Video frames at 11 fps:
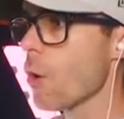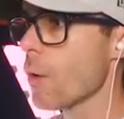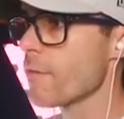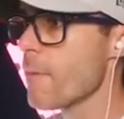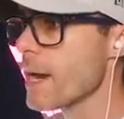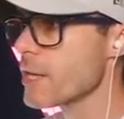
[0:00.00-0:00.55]

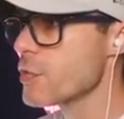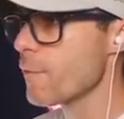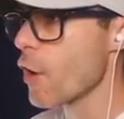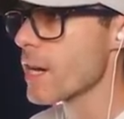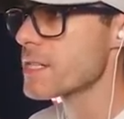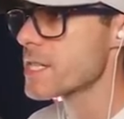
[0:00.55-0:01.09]
Oh, I've managed
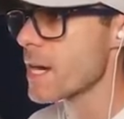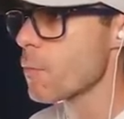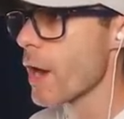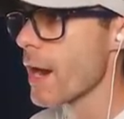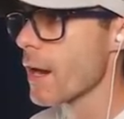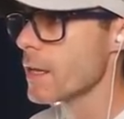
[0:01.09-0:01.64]
to find
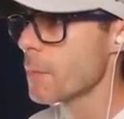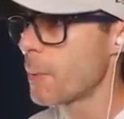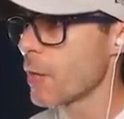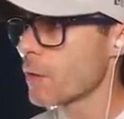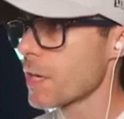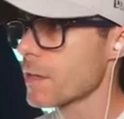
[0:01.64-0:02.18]
somewhere in
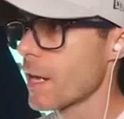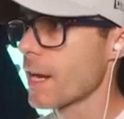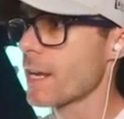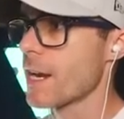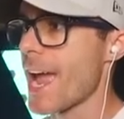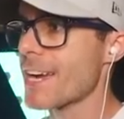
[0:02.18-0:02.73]
the building
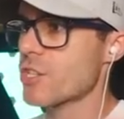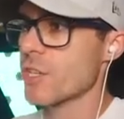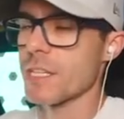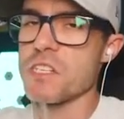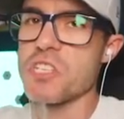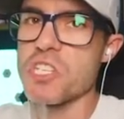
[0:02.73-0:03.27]
that I can
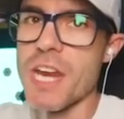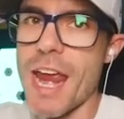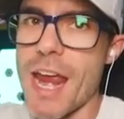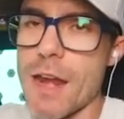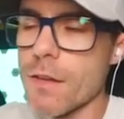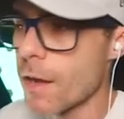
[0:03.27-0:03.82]
actually
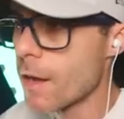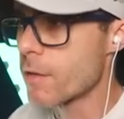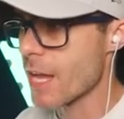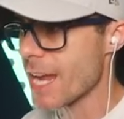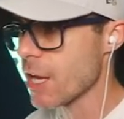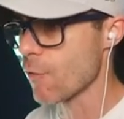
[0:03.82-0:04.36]
stand.
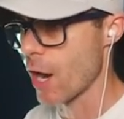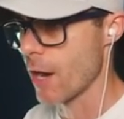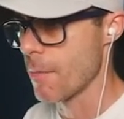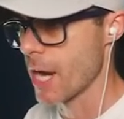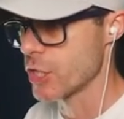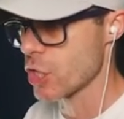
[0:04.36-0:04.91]
Thank you
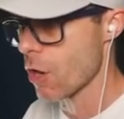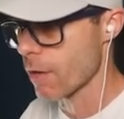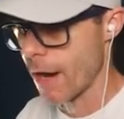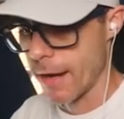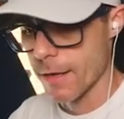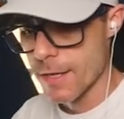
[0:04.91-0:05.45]
very much.
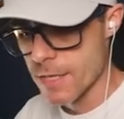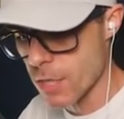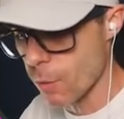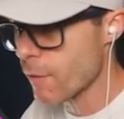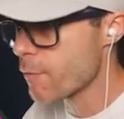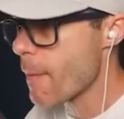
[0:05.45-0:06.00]
All right,
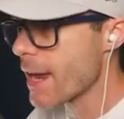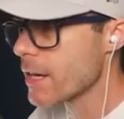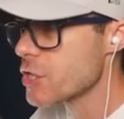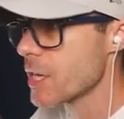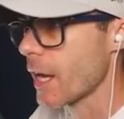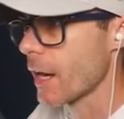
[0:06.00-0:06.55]
so we've
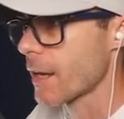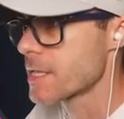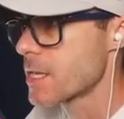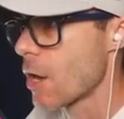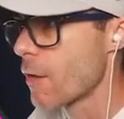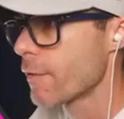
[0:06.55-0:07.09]
managed to get
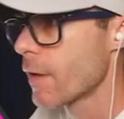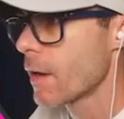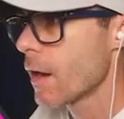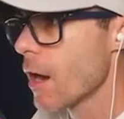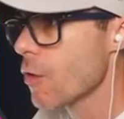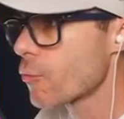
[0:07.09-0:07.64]
ourselves
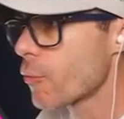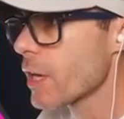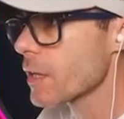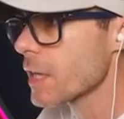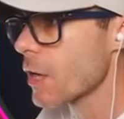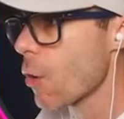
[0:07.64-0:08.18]
a
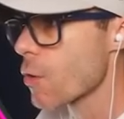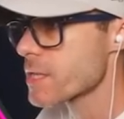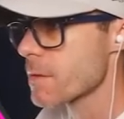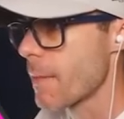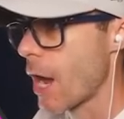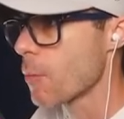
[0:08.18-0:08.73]
really
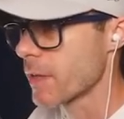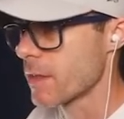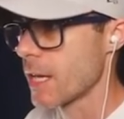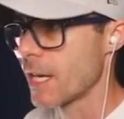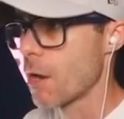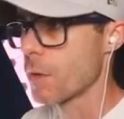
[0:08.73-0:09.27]
awesome
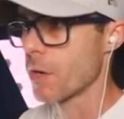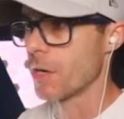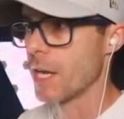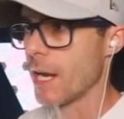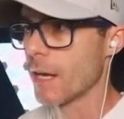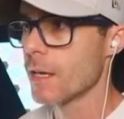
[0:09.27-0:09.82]
helmet thing going
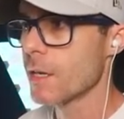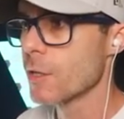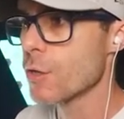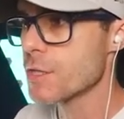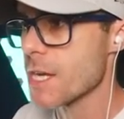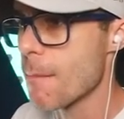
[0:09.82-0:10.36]
on here.
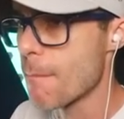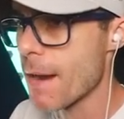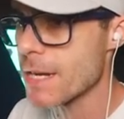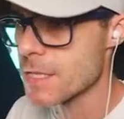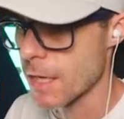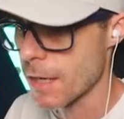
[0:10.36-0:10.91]
Looks
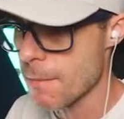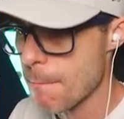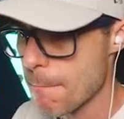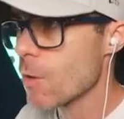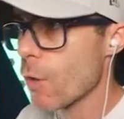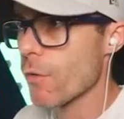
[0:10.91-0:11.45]

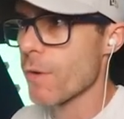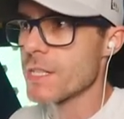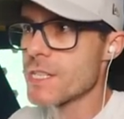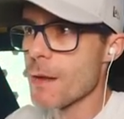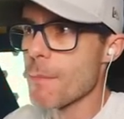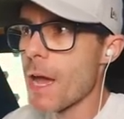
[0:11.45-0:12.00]
amazing. And
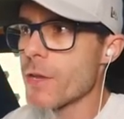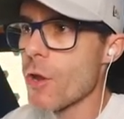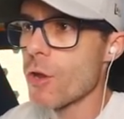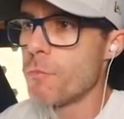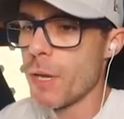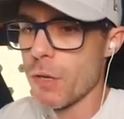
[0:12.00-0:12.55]
we're in some
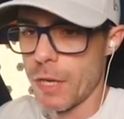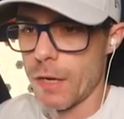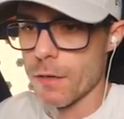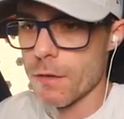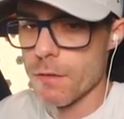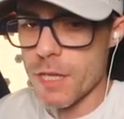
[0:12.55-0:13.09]
unknown
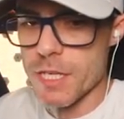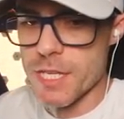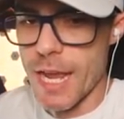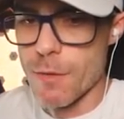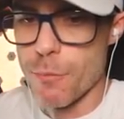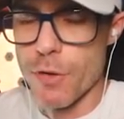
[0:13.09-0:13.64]
building.
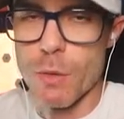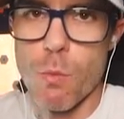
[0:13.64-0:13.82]
Things are getting